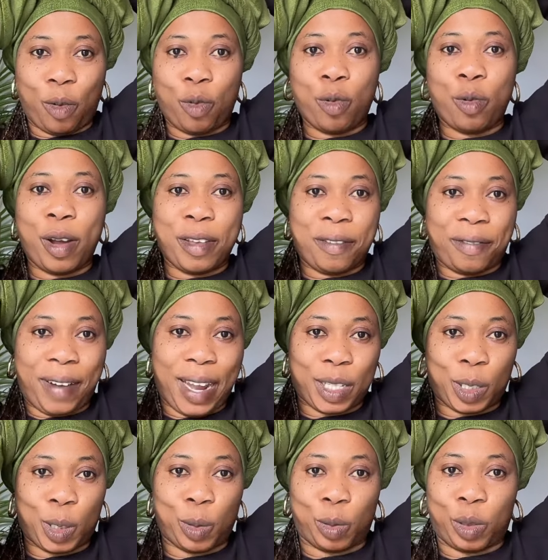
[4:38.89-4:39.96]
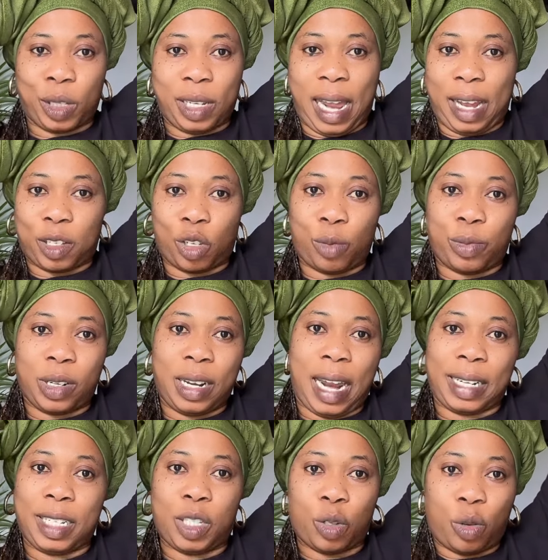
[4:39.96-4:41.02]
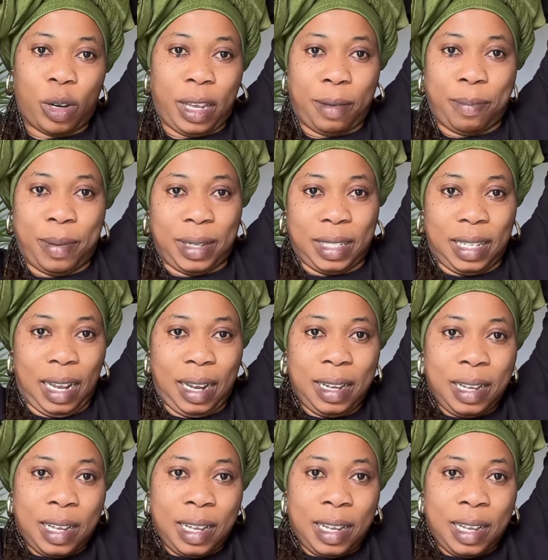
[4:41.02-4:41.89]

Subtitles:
Who invites you? See, like somebody like this Okay Best now.